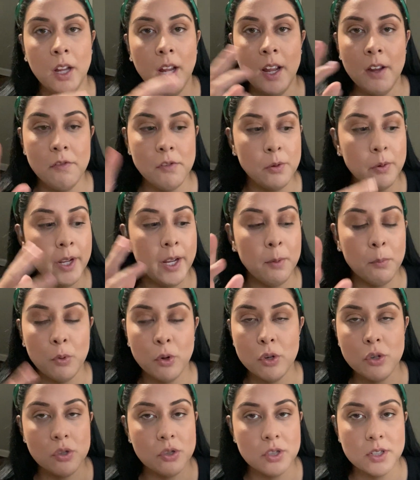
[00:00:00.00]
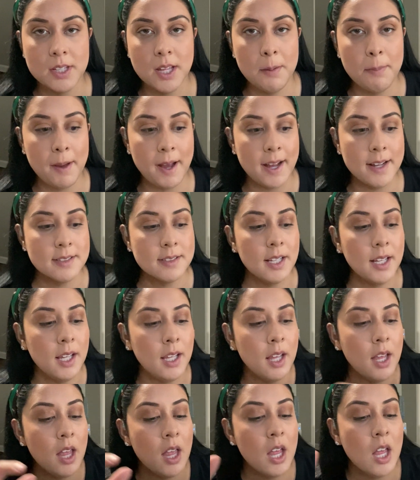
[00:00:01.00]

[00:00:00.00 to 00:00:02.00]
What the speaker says: if you need more, just keep asking.